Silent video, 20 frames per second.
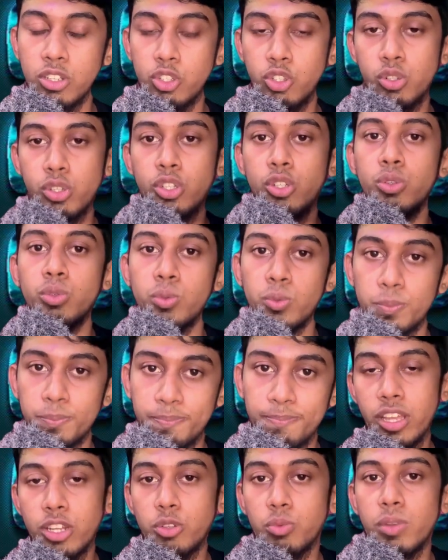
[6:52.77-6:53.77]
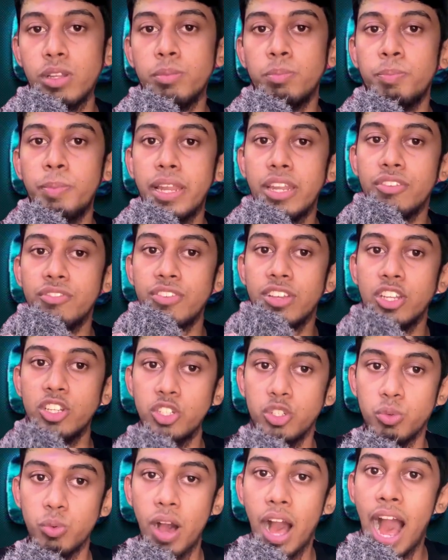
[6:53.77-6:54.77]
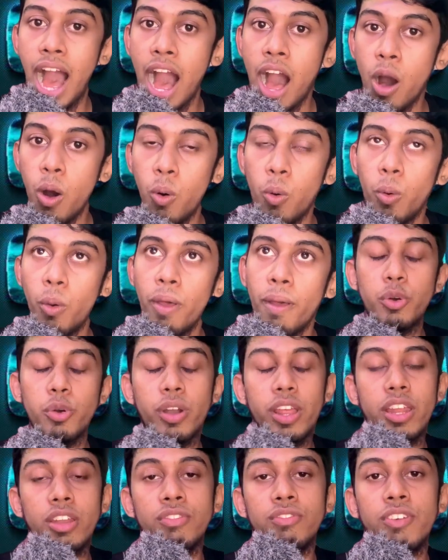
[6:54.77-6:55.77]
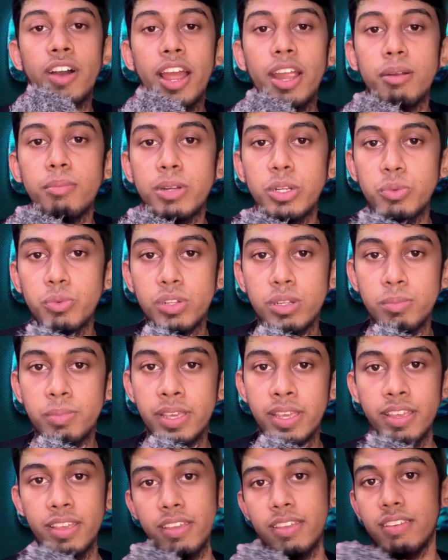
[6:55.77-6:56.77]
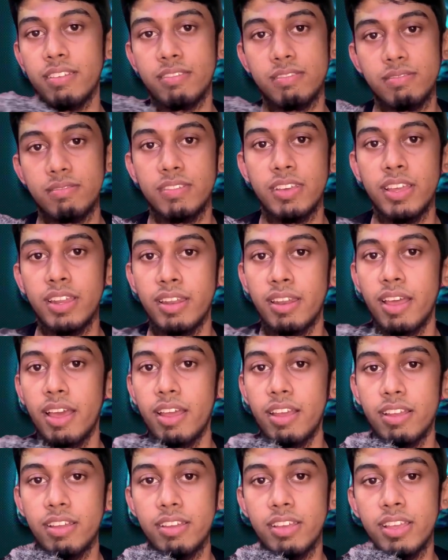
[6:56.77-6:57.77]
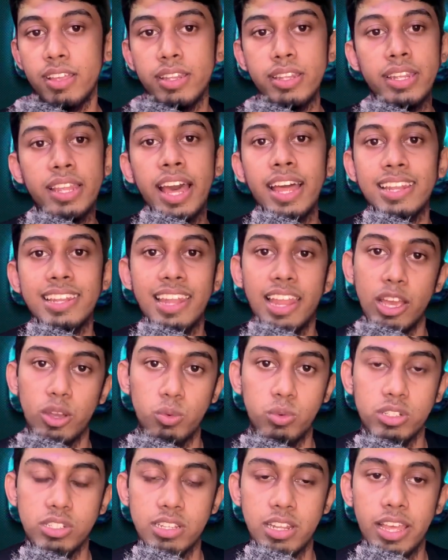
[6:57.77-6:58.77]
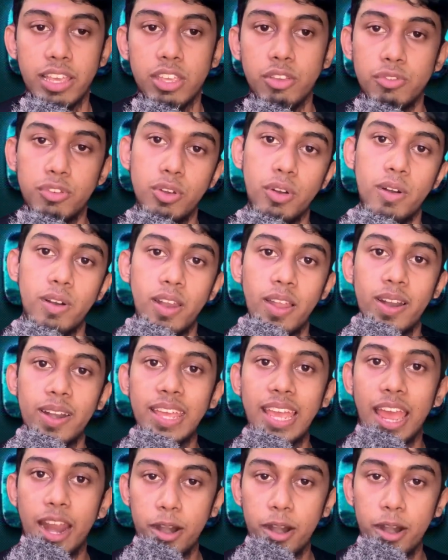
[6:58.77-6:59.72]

to you. It will benefit you. How? Your environment will be in that language. Like if you're learning